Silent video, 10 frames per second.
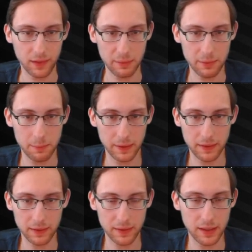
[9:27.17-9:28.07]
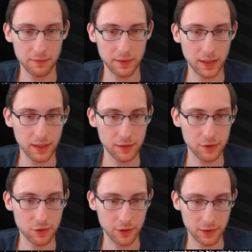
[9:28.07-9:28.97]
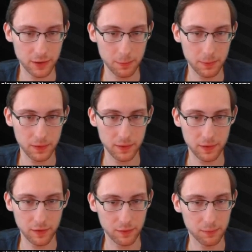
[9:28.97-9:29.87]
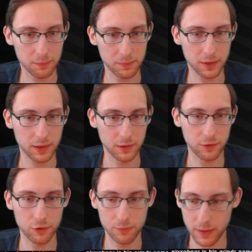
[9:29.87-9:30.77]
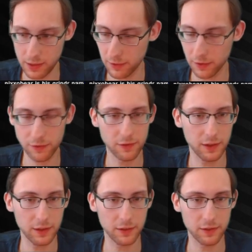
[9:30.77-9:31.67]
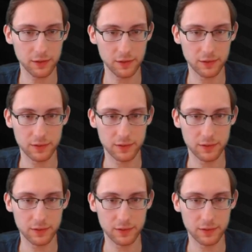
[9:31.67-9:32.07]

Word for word: I'm a big Lava Land enjoyer, but it's killed too many runs today, so...